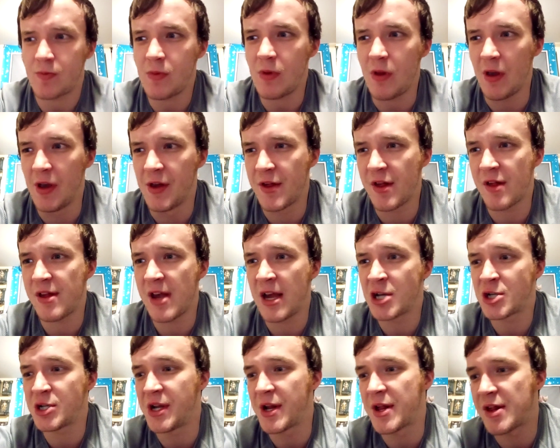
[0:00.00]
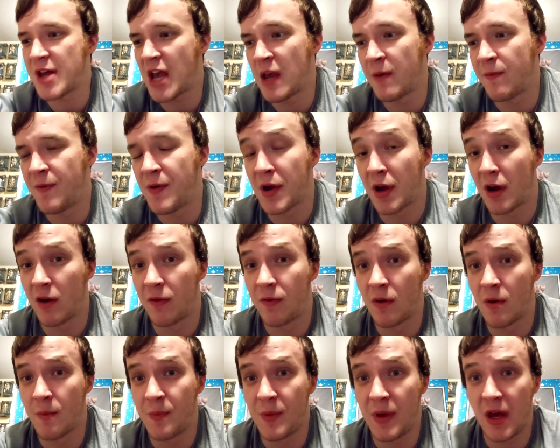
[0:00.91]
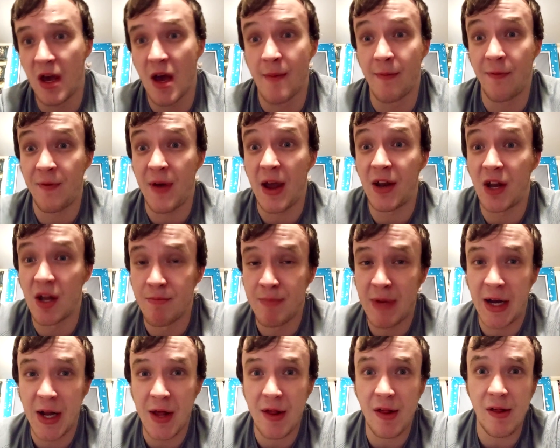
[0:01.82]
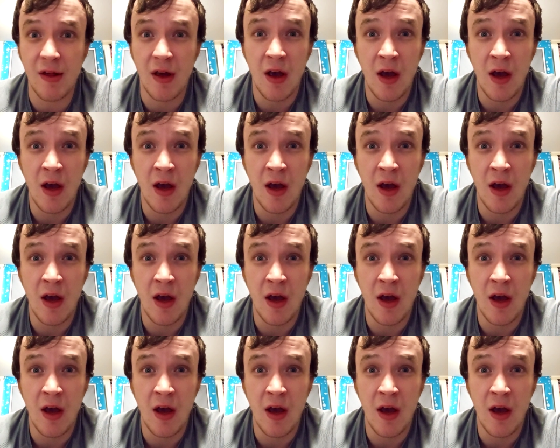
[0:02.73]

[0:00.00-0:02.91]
It's essentially the same figure from the Phantom Menace